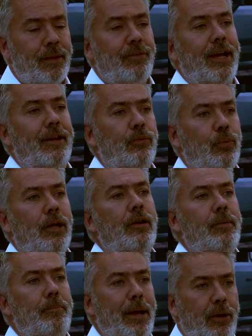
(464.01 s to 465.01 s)
that
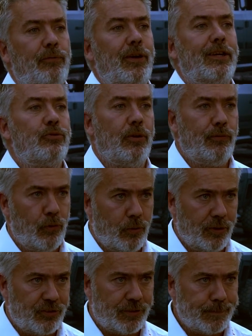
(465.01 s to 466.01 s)
will manufacture it
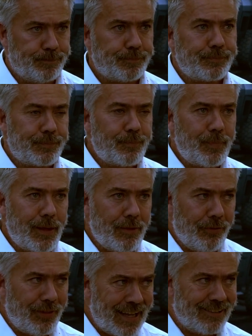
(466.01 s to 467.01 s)
for us.
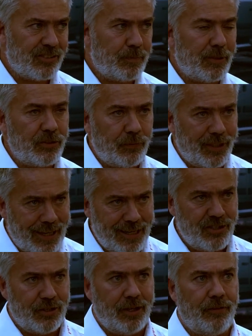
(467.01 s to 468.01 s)
That
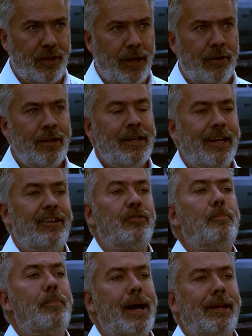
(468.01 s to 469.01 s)
specification in there is
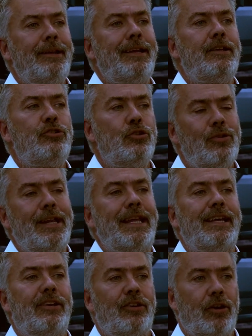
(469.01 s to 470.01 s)
mining
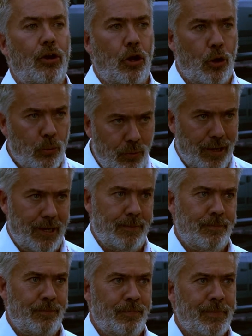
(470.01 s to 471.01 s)
unique only.
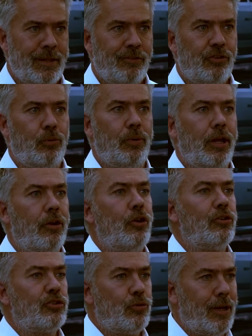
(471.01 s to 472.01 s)
So we are
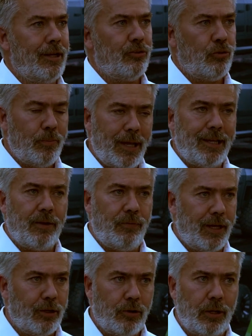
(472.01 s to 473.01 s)
not trying to make a
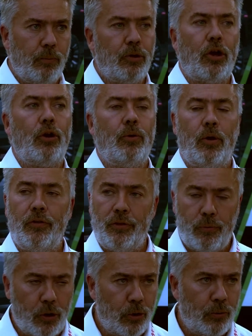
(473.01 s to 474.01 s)
vehicle that will go on
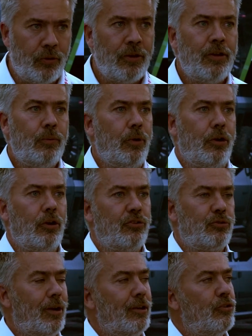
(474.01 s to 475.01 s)
the road. We're
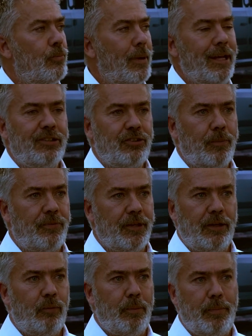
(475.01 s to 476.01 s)
not trying to make
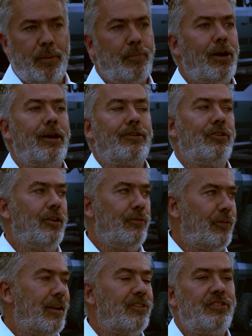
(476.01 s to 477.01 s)
something that will be parked on a
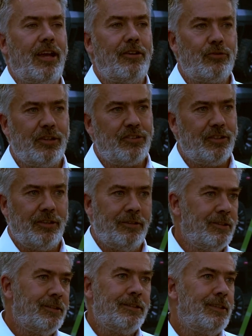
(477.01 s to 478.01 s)
fancy address
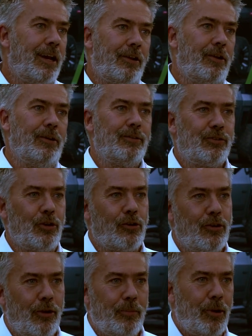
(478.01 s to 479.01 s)
in, I don't know,
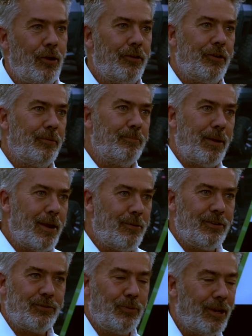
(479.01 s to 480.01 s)
Stockholm, London,
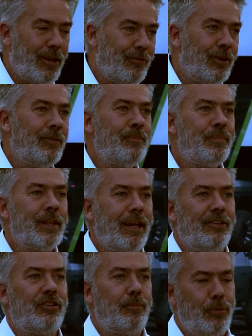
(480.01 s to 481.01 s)
Paris, whatever.
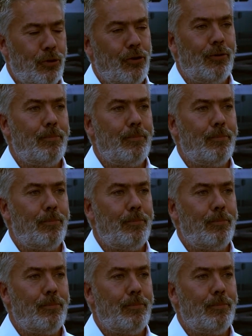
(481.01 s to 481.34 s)
It's a pure